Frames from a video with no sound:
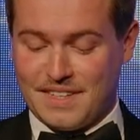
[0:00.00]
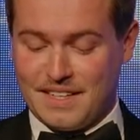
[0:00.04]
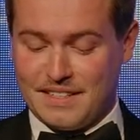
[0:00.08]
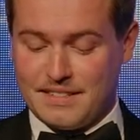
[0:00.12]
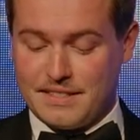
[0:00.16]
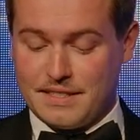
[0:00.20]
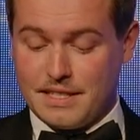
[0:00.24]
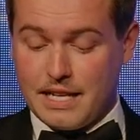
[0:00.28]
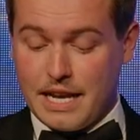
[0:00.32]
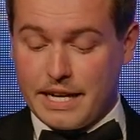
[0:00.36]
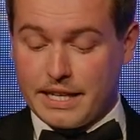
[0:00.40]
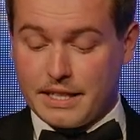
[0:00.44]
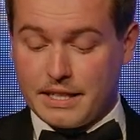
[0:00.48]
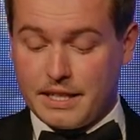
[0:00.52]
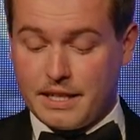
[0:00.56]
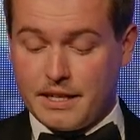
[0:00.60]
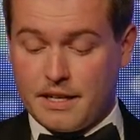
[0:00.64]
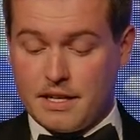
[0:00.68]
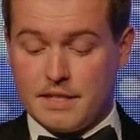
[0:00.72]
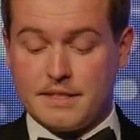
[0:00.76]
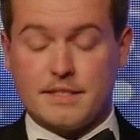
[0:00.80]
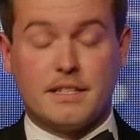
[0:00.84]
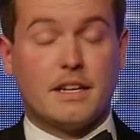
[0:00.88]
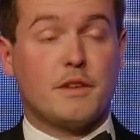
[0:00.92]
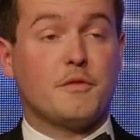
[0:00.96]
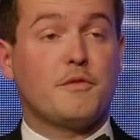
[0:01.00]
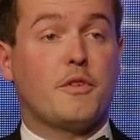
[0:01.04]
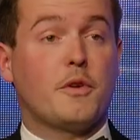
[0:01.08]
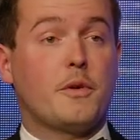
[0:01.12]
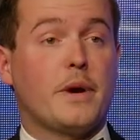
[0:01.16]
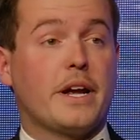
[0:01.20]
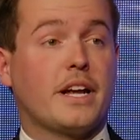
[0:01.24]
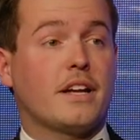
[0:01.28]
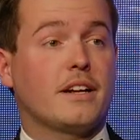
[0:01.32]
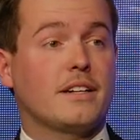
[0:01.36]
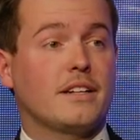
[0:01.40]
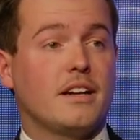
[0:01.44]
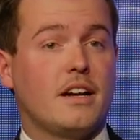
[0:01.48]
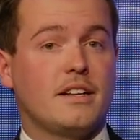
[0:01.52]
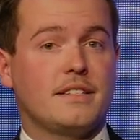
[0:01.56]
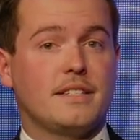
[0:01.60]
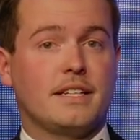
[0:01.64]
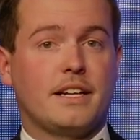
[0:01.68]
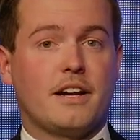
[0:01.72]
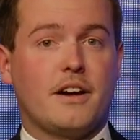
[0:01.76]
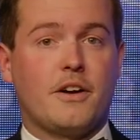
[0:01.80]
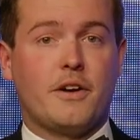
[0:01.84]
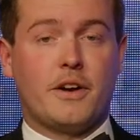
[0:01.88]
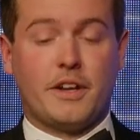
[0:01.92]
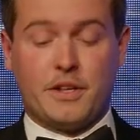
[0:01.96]
selecting us and for
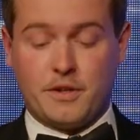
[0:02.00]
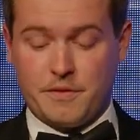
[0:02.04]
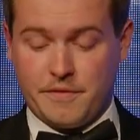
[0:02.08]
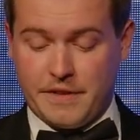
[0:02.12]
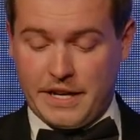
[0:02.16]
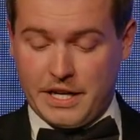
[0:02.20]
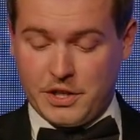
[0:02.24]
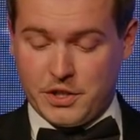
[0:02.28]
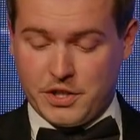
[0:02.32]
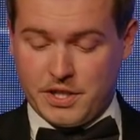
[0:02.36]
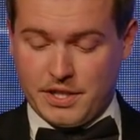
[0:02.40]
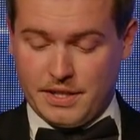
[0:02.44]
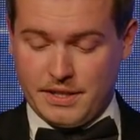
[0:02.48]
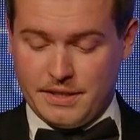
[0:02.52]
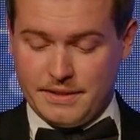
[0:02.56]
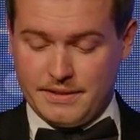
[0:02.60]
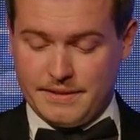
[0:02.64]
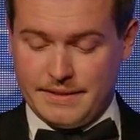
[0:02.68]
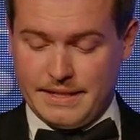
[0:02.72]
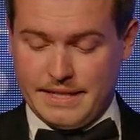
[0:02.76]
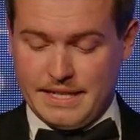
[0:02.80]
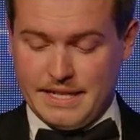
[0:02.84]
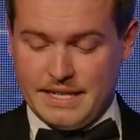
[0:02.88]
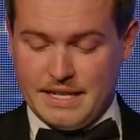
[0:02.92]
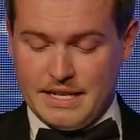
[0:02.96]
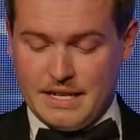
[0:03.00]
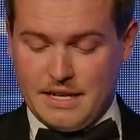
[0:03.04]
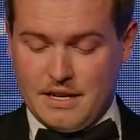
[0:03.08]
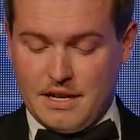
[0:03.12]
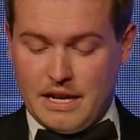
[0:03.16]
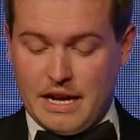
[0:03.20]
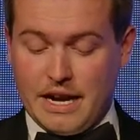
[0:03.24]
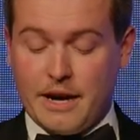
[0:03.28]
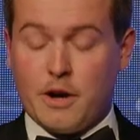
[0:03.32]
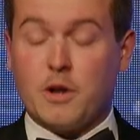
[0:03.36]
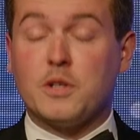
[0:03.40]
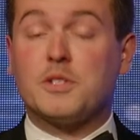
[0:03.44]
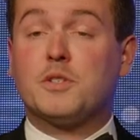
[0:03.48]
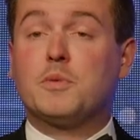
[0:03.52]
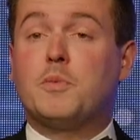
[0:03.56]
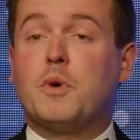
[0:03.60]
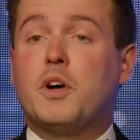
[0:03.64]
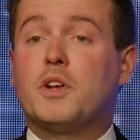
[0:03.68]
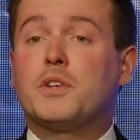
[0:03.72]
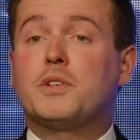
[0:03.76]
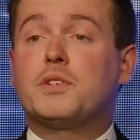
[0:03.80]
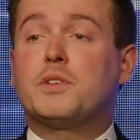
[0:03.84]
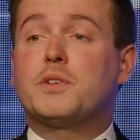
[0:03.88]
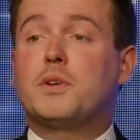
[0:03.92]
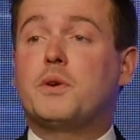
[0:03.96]
recognizing our innovation. I also
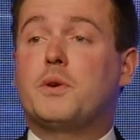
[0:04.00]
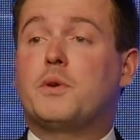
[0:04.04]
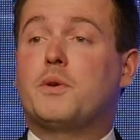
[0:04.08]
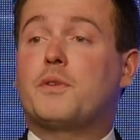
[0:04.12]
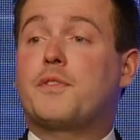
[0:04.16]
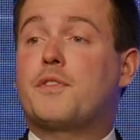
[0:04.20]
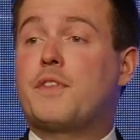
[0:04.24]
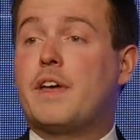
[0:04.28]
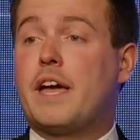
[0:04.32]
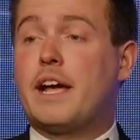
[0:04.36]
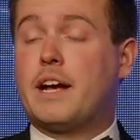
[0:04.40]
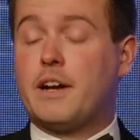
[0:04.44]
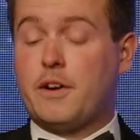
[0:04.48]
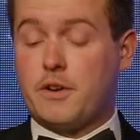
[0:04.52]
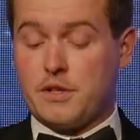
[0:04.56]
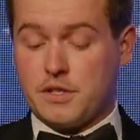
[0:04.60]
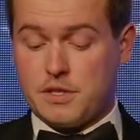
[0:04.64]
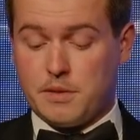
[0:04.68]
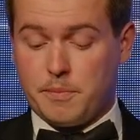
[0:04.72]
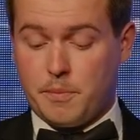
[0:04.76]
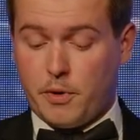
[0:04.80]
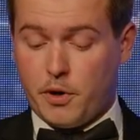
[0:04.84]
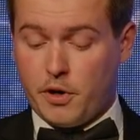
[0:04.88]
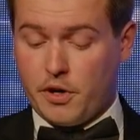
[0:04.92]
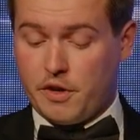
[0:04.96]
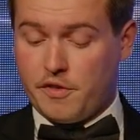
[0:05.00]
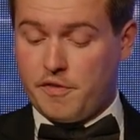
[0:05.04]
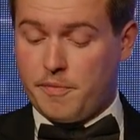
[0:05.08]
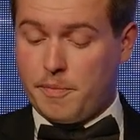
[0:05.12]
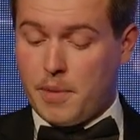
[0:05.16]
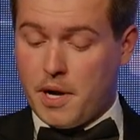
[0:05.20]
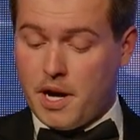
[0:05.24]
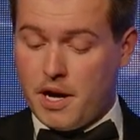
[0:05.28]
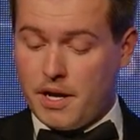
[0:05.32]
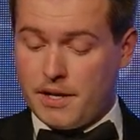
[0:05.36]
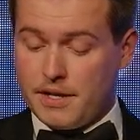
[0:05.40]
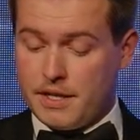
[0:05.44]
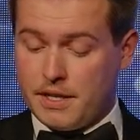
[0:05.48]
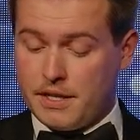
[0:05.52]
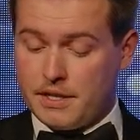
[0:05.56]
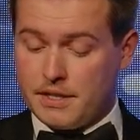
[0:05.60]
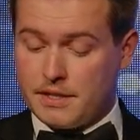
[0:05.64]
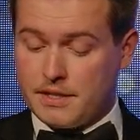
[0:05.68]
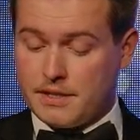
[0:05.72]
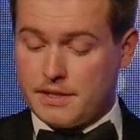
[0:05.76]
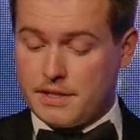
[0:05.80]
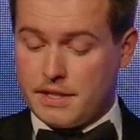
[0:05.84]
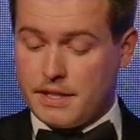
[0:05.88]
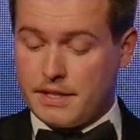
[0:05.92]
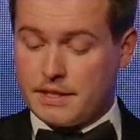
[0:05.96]
want to thank our supportive
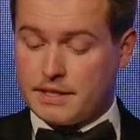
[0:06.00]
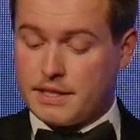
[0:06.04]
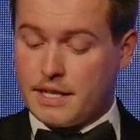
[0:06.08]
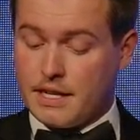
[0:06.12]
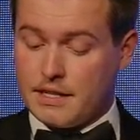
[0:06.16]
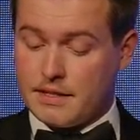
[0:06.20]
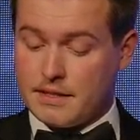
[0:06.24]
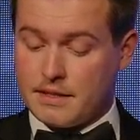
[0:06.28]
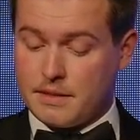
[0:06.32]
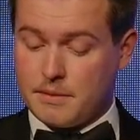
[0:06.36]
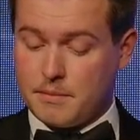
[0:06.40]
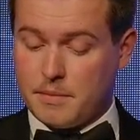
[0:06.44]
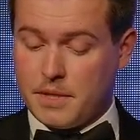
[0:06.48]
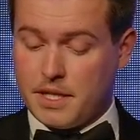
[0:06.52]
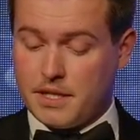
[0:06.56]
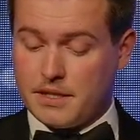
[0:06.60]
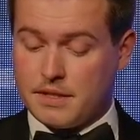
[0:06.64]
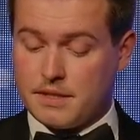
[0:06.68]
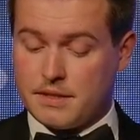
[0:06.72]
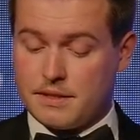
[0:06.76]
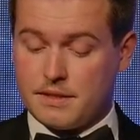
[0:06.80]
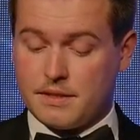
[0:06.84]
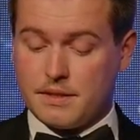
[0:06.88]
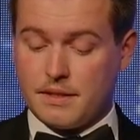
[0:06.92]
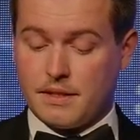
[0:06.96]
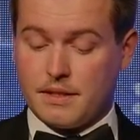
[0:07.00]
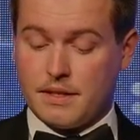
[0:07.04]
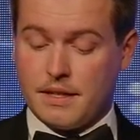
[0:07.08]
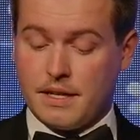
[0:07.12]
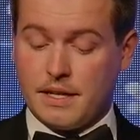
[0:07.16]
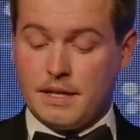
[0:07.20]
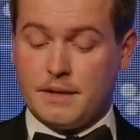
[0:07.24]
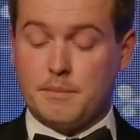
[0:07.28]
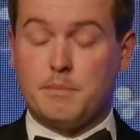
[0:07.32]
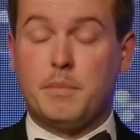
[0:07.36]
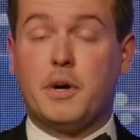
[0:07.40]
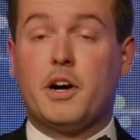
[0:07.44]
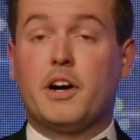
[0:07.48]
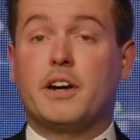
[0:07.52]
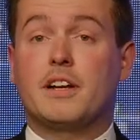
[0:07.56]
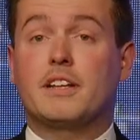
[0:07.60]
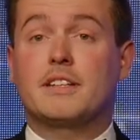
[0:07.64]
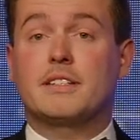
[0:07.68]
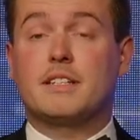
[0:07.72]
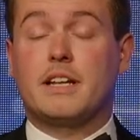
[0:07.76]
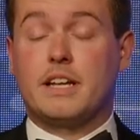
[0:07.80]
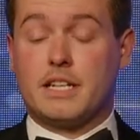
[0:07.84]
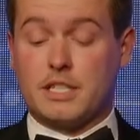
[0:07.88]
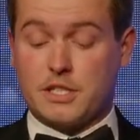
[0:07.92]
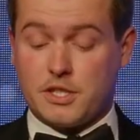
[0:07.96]
partners and customers and
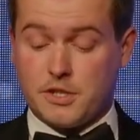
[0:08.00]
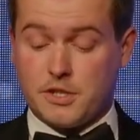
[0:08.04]
partners like